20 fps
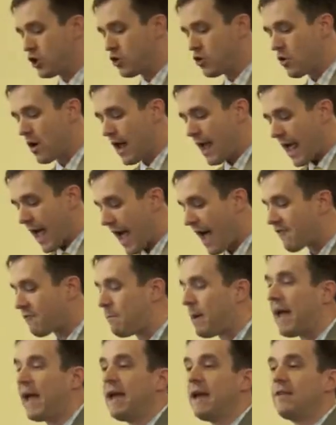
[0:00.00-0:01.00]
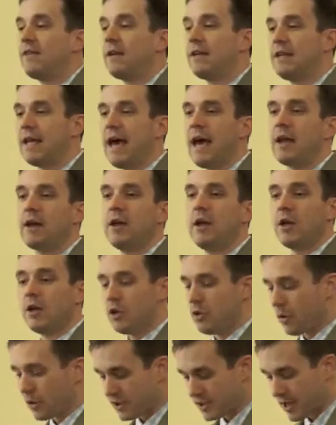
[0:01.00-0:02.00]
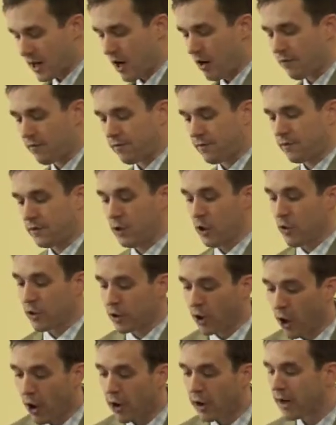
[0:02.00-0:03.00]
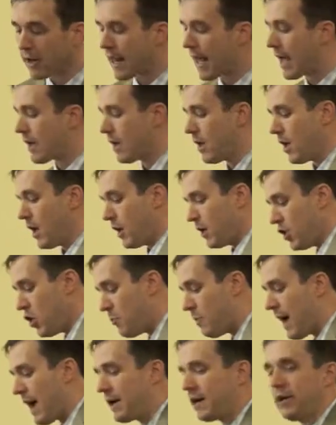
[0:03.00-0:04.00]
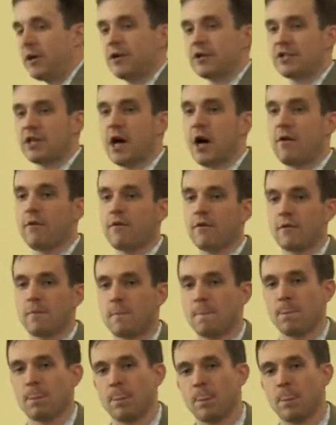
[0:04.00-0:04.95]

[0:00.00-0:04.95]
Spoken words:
you have paid the debt yourself. You incurred a debt, you paid it yourself.